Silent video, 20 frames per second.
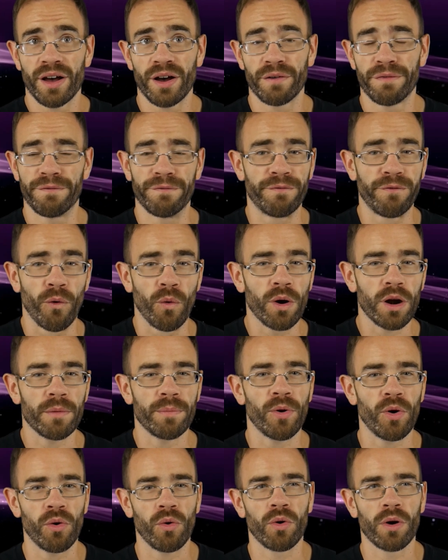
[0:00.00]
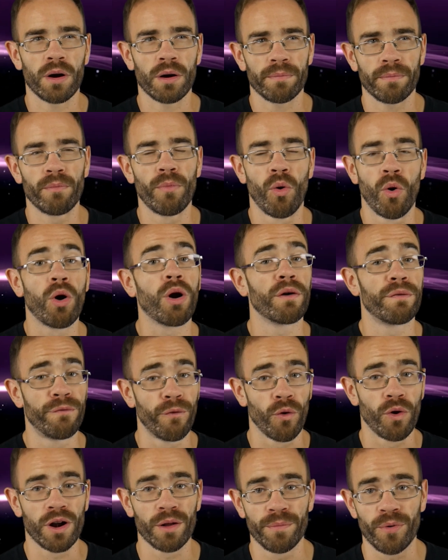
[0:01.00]
affordable or more
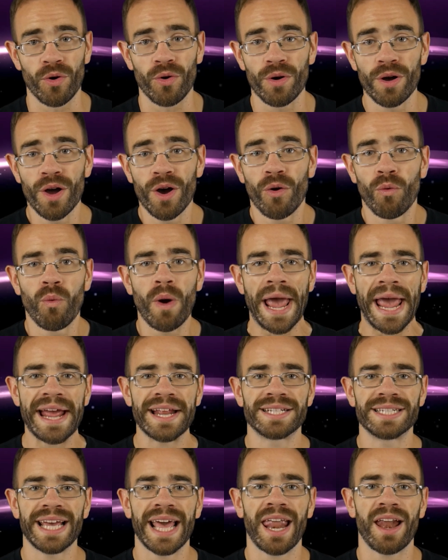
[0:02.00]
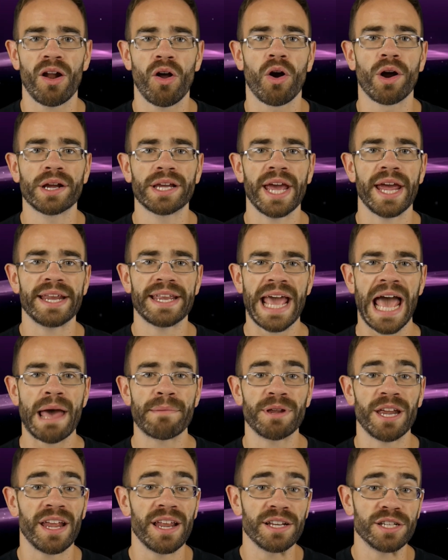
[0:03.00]
affordable way to get an arcade
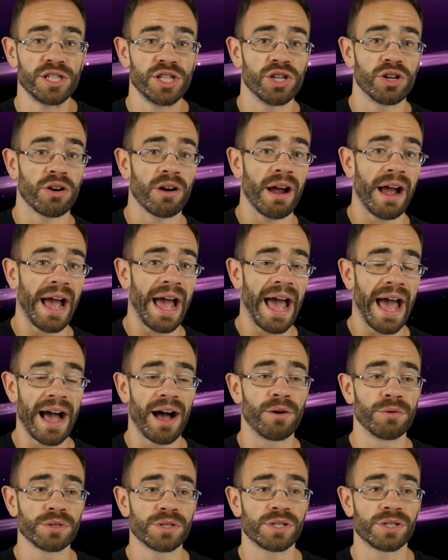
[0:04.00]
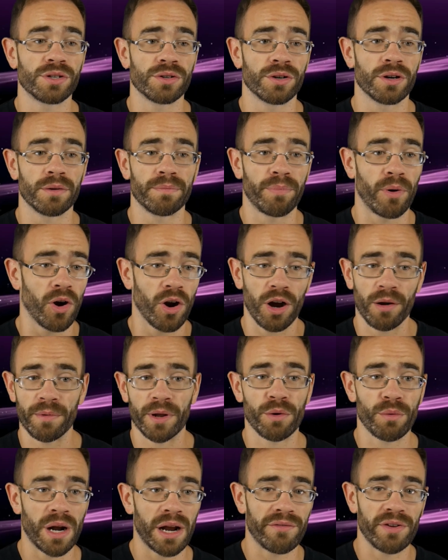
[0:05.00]
cabinet into your house or
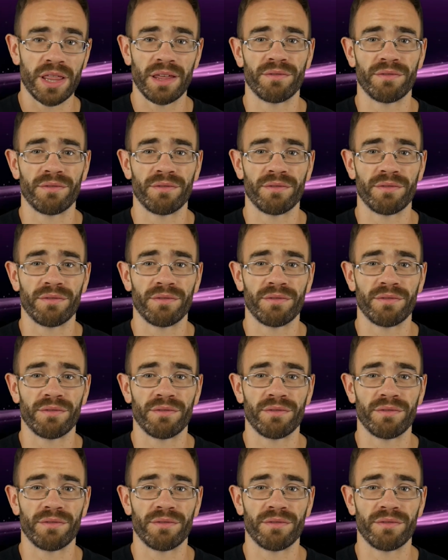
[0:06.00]
apartment or whatever,